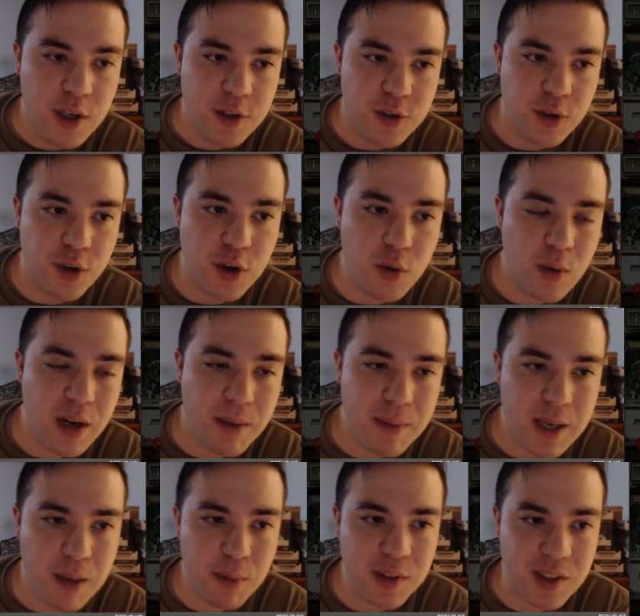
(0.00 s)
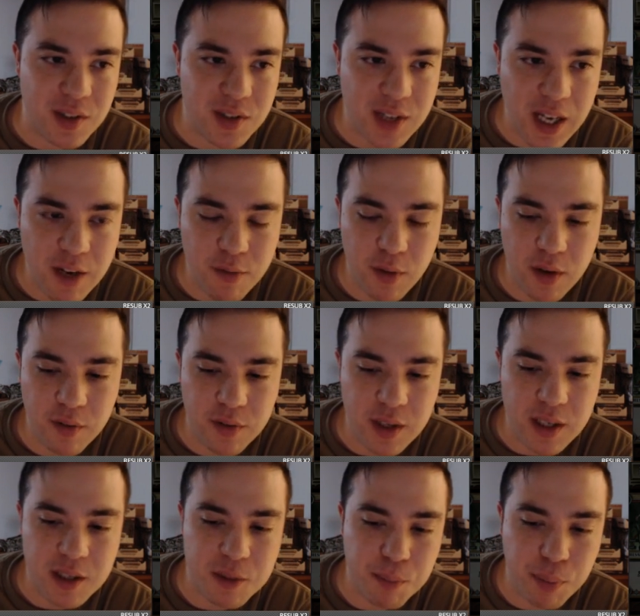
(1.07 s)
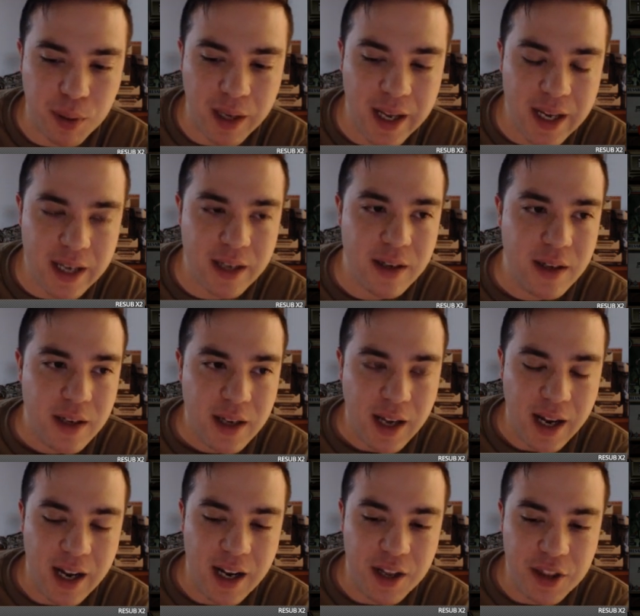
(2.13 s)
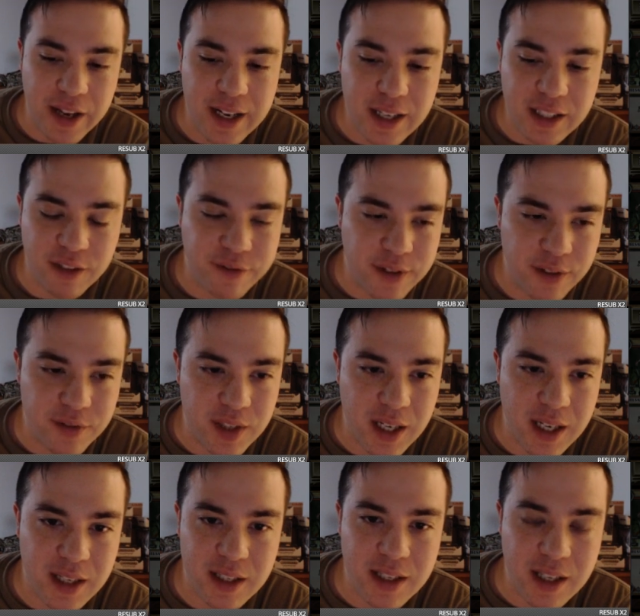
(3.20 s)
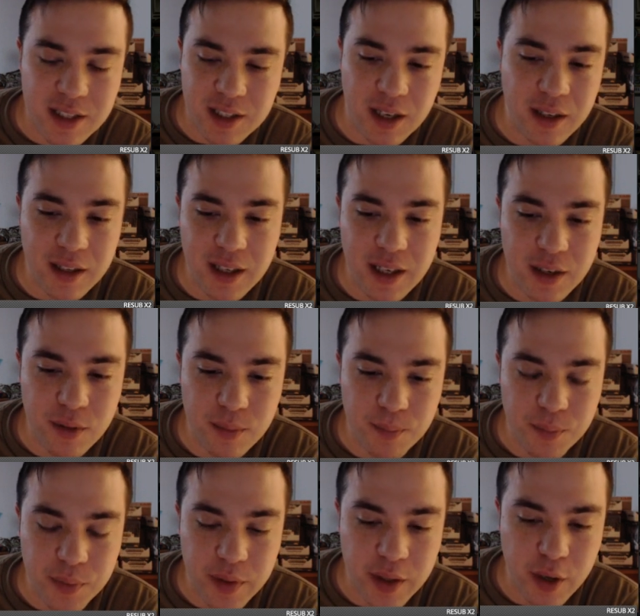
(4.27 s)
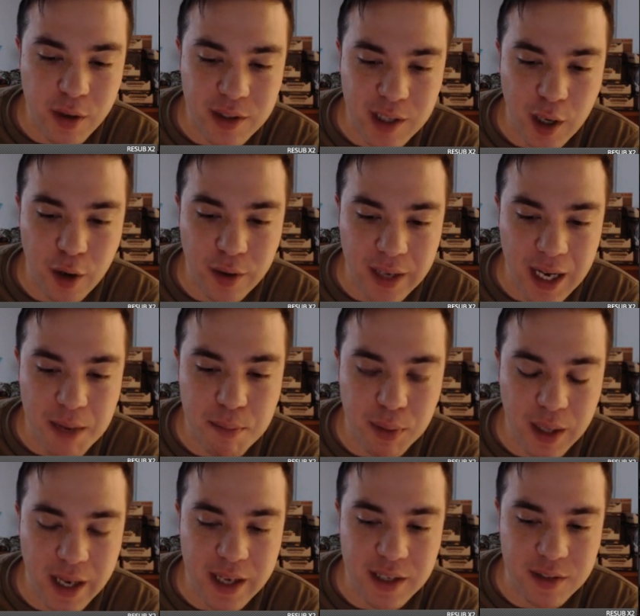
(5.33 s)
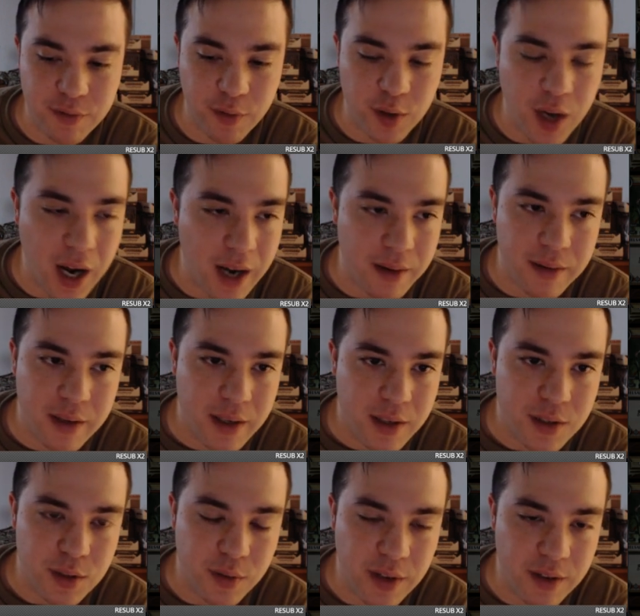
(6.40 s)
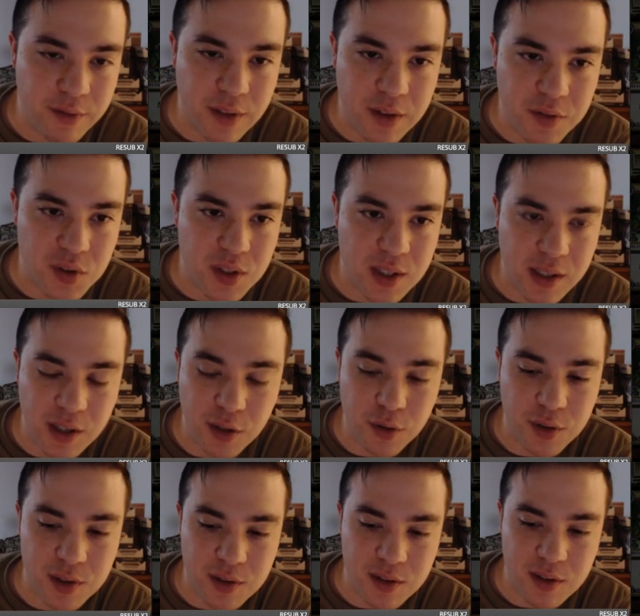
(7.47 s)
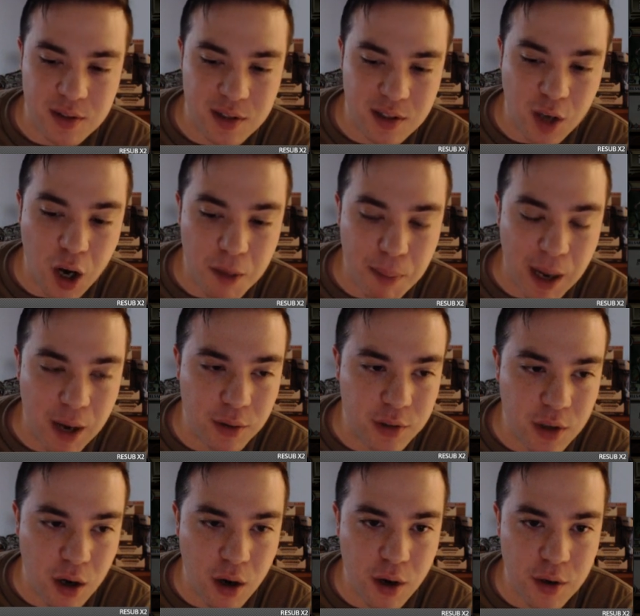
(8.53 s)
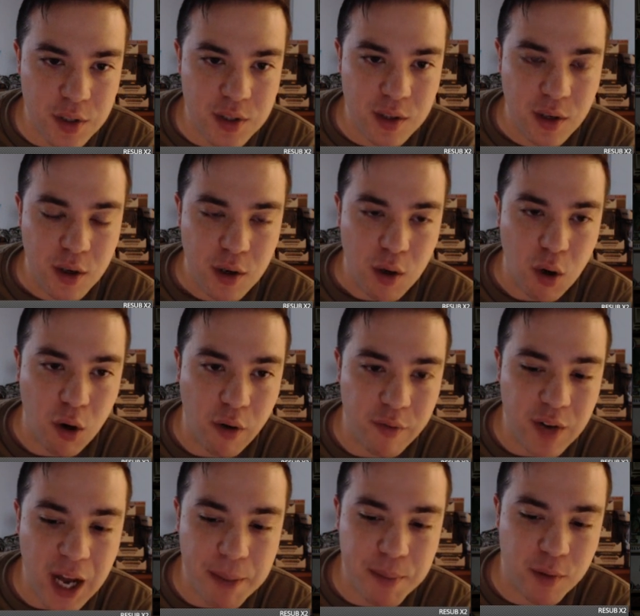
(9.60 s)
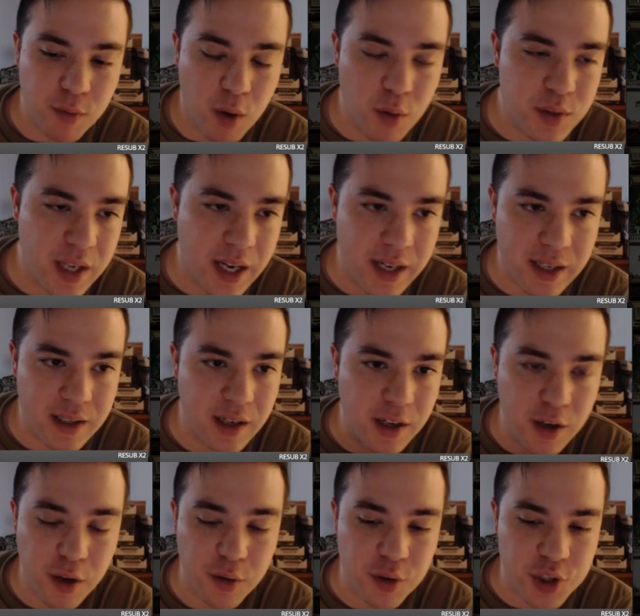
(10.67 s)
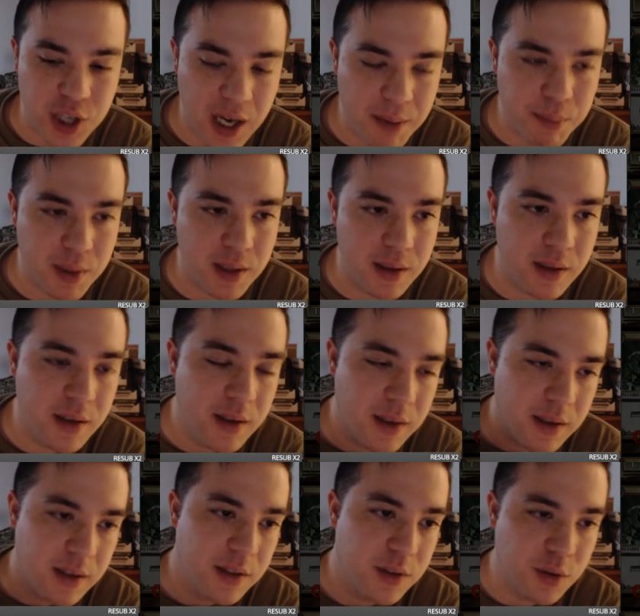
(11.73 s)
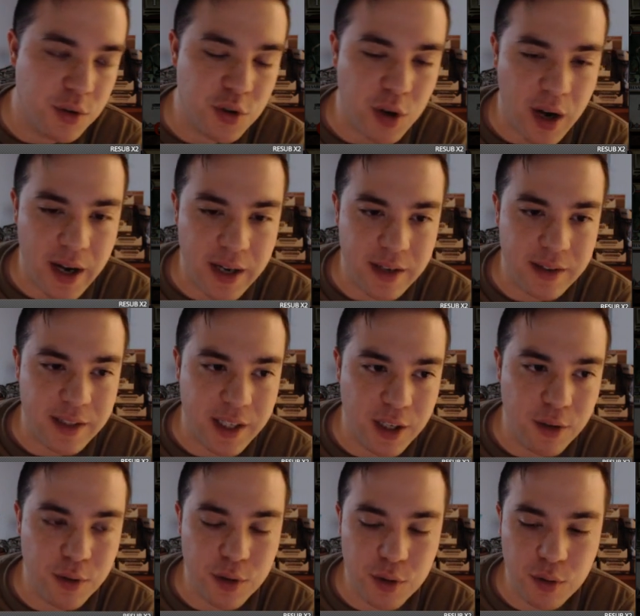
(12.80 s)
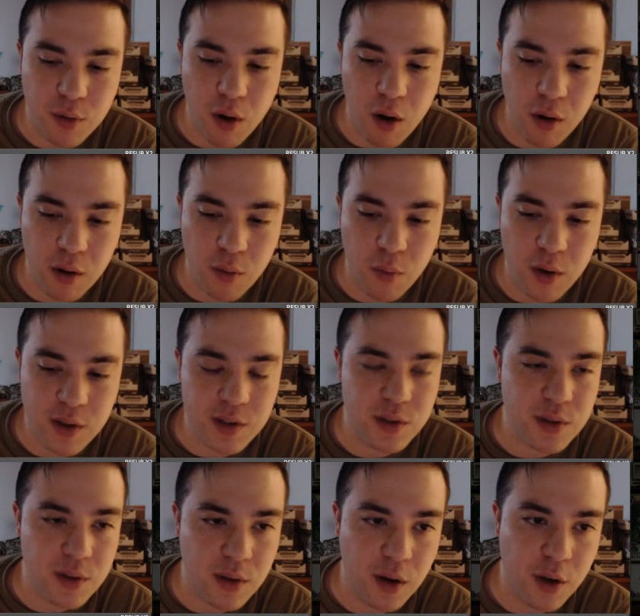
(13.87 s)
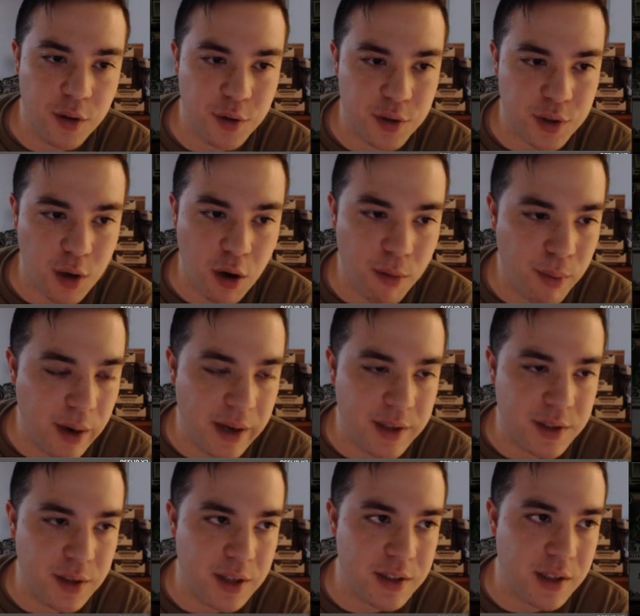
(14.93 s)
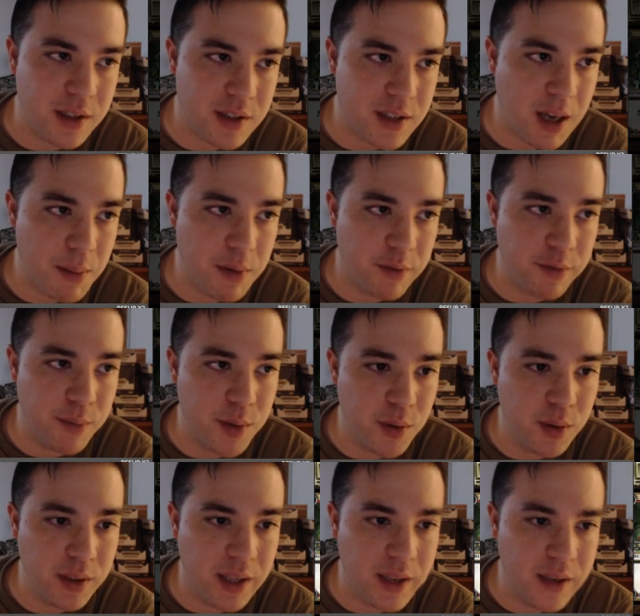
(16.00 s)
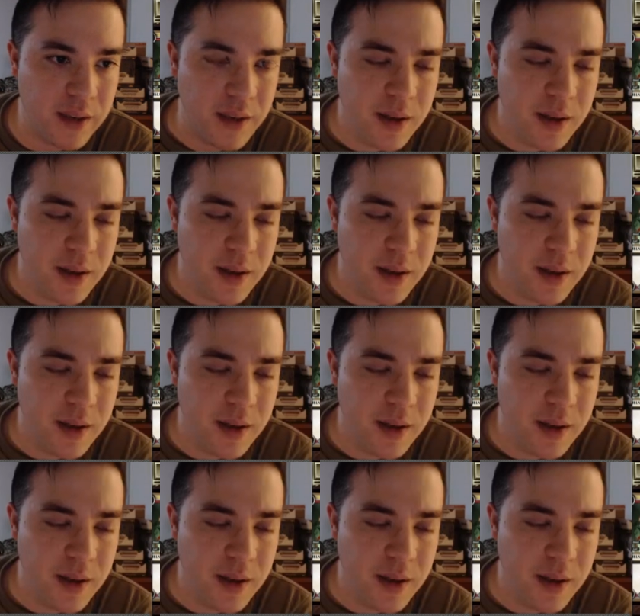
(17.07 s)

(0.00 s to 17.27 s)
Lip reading: So you're going to want to be able to save one of these, play it, they get to 15, and then suddenly their entire game plan is for naught. So they've either stockpiled cards or have not been rotating another champion to try and kill you all at once on their Skarbrand. So that's going to stop them from doing that.